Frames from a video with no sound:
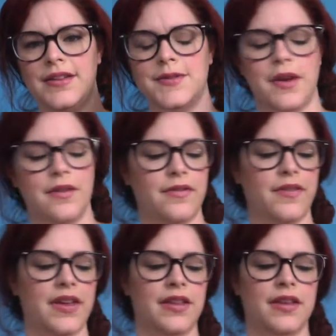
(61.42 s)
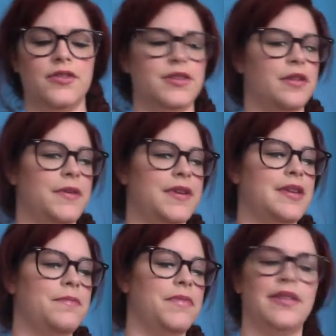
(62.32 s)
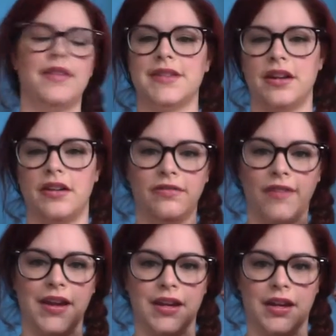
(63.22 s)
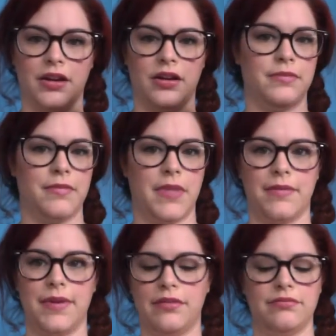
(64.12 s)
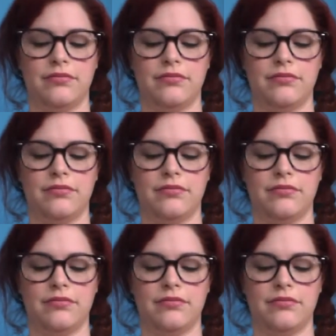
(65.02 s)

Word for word: So I have a feeling there's going to be something that's going to fight here, maybe.